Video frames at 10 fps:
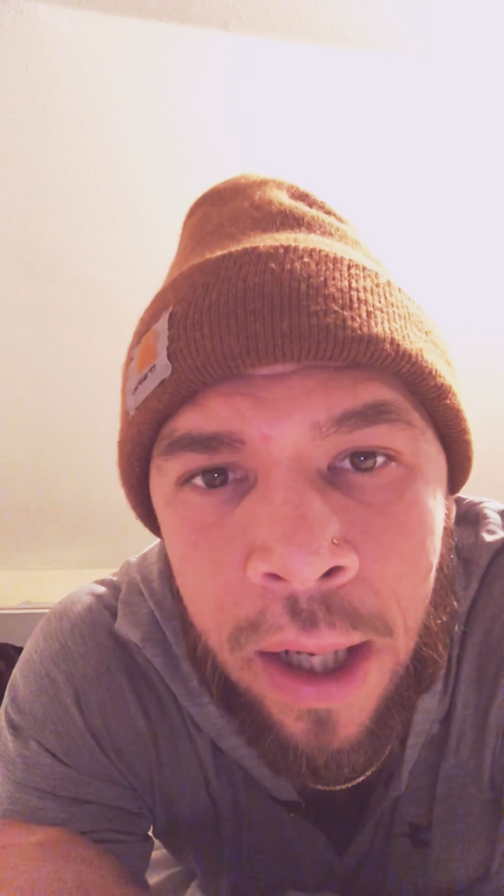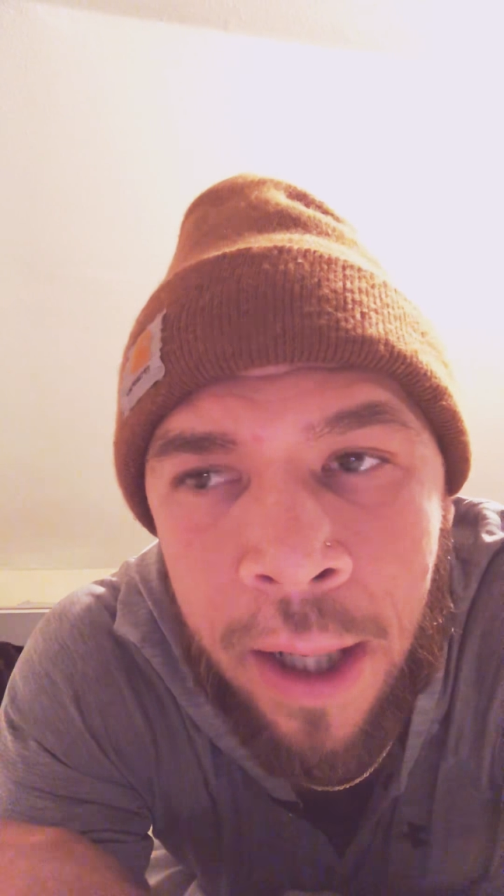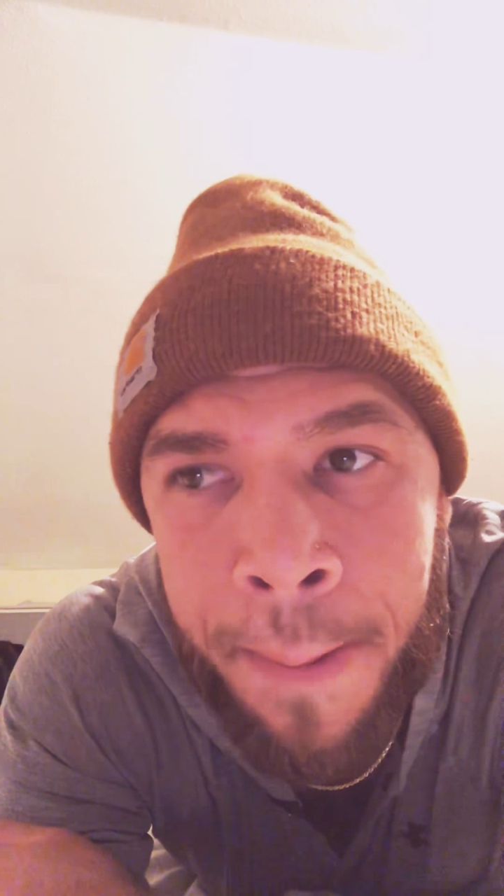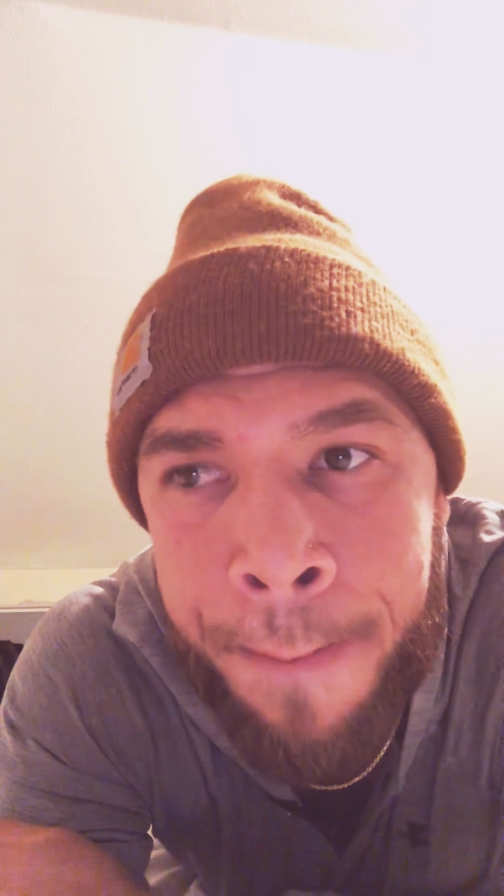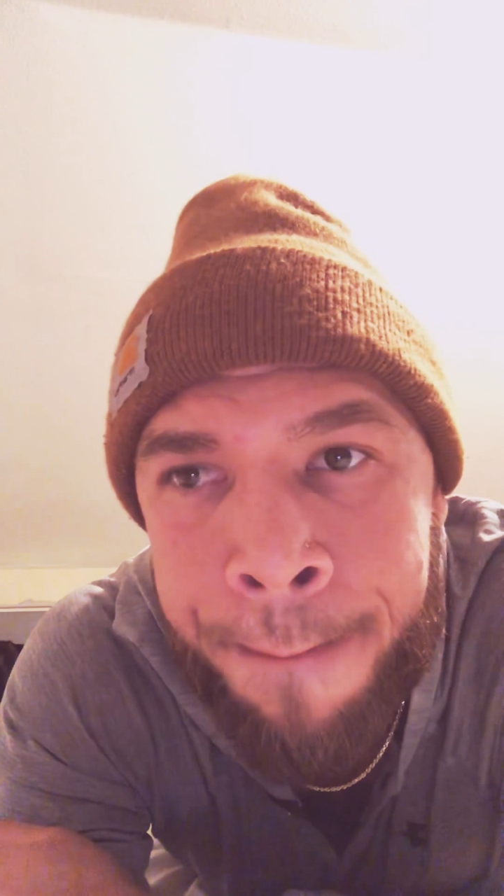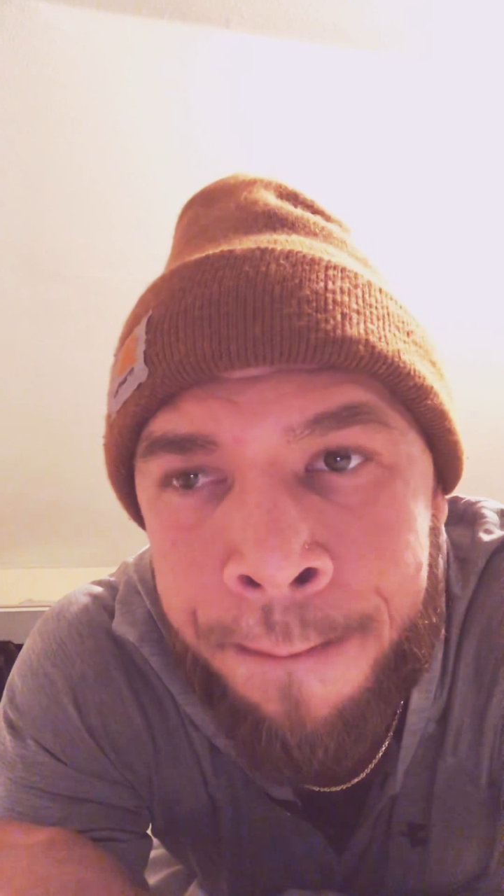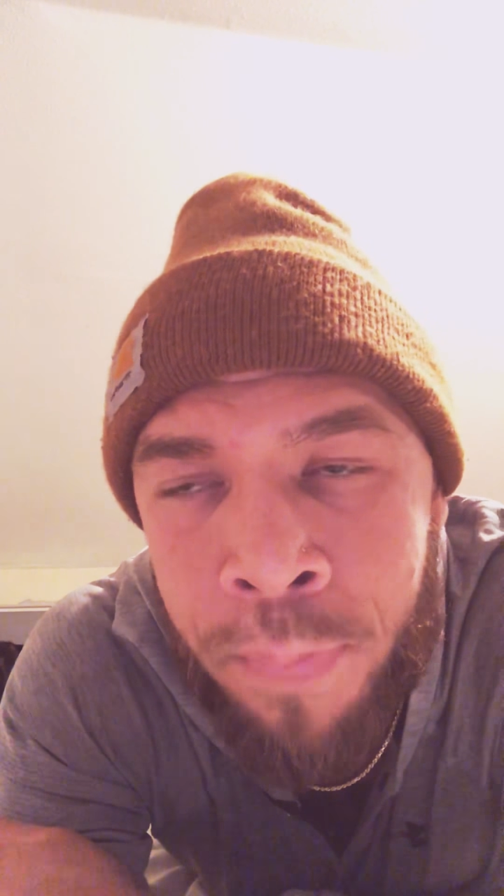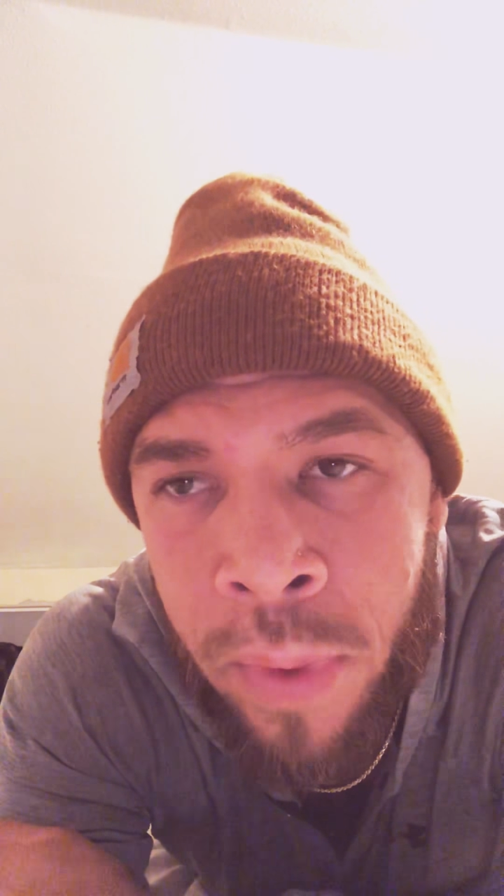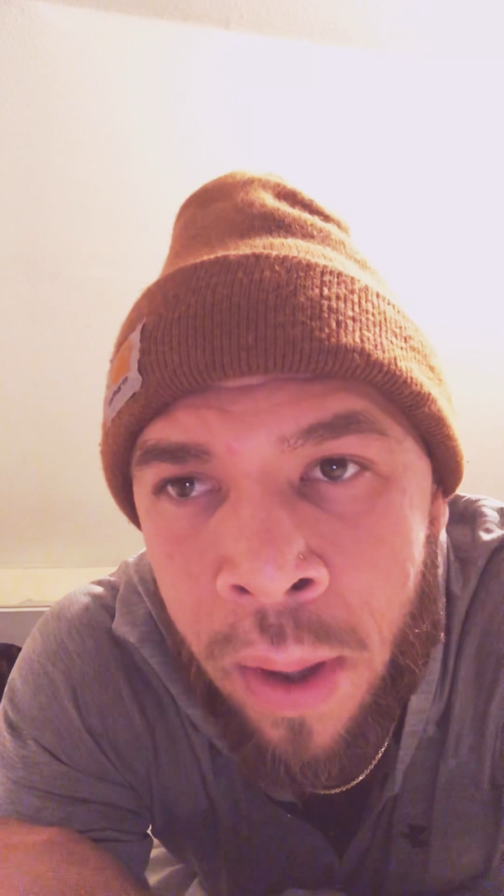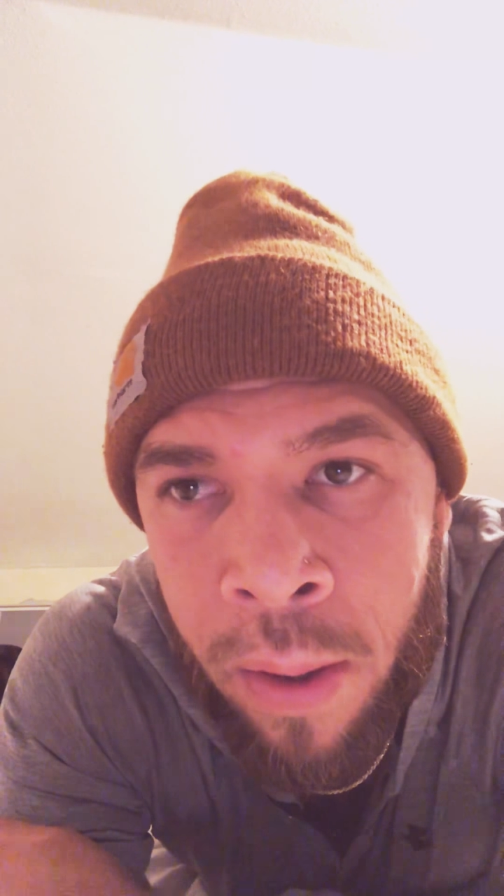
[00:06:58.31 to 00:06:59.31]
Um,
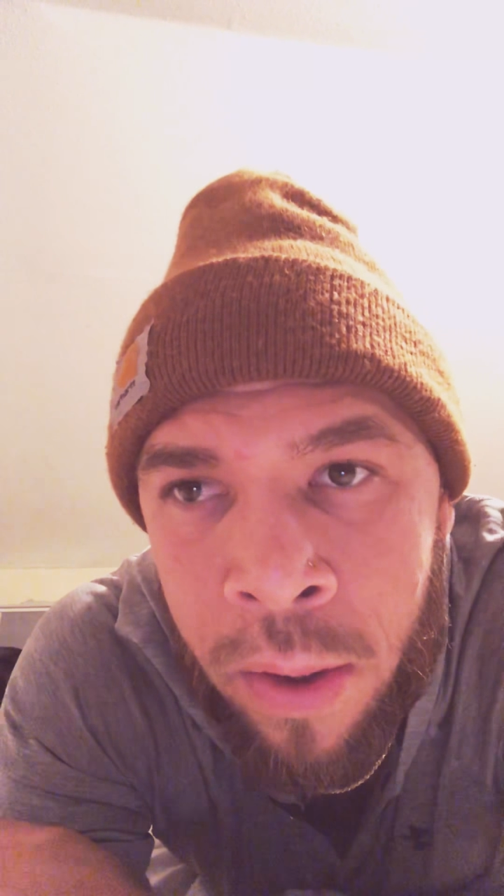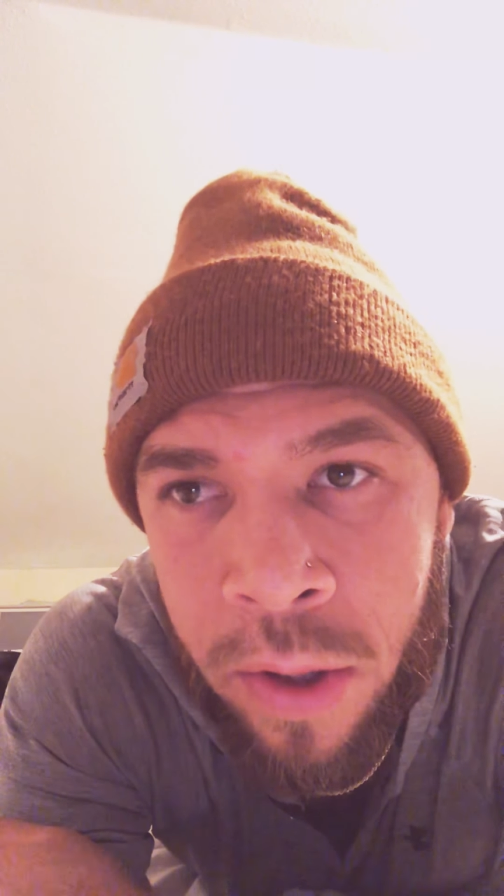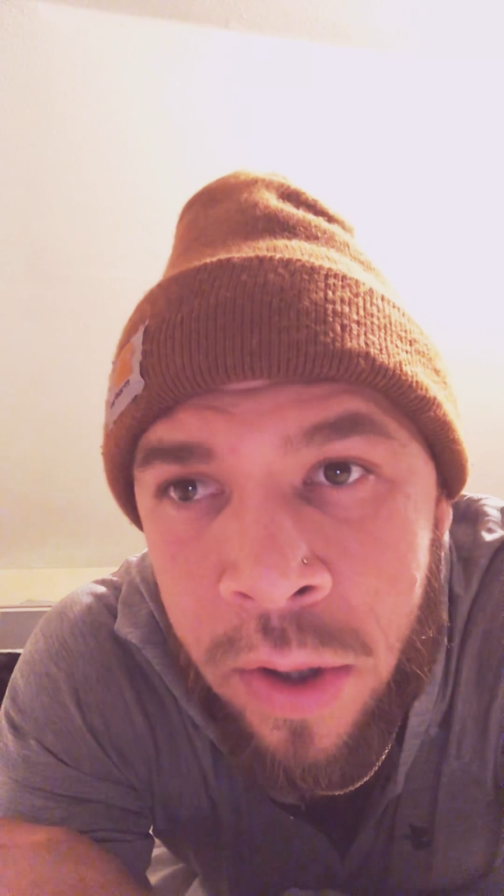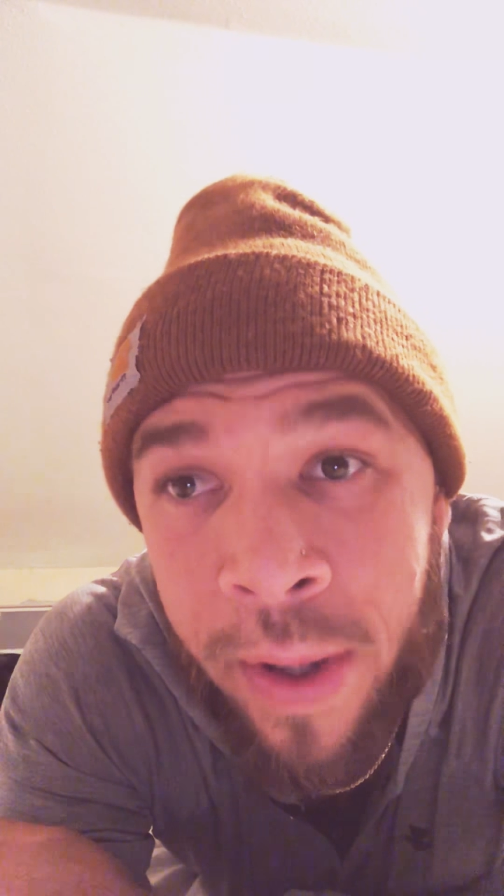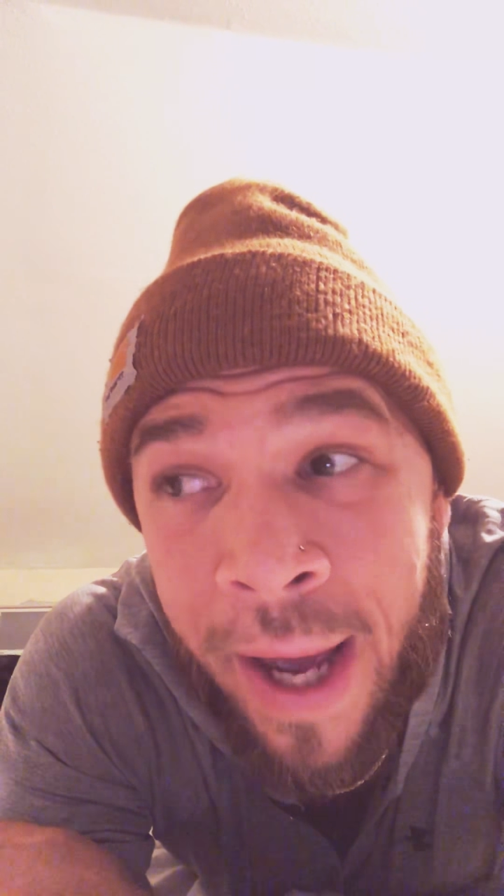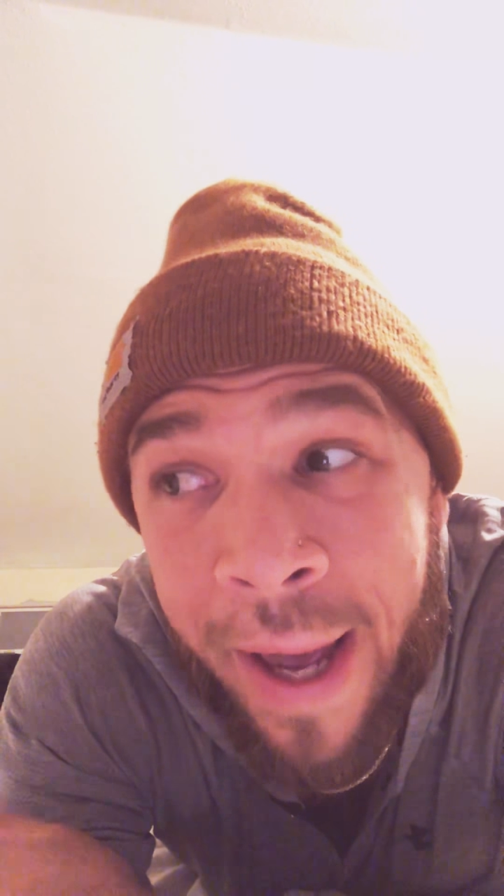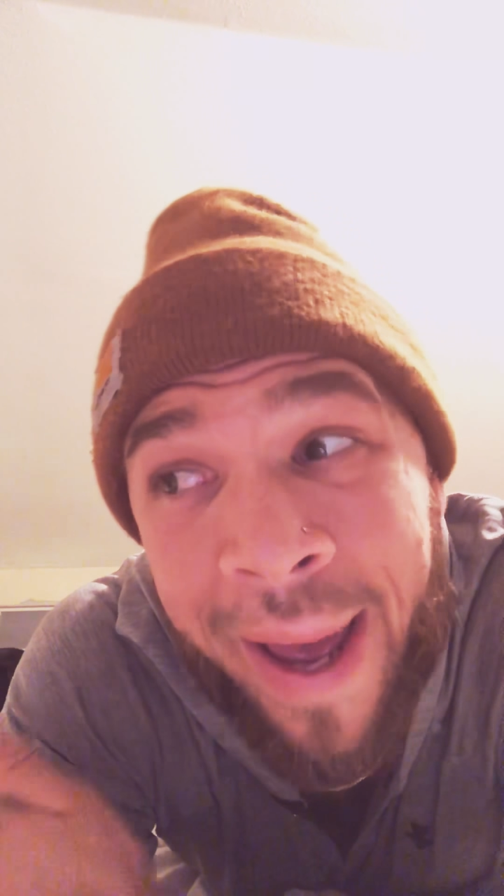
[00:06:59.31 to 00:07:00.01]
so that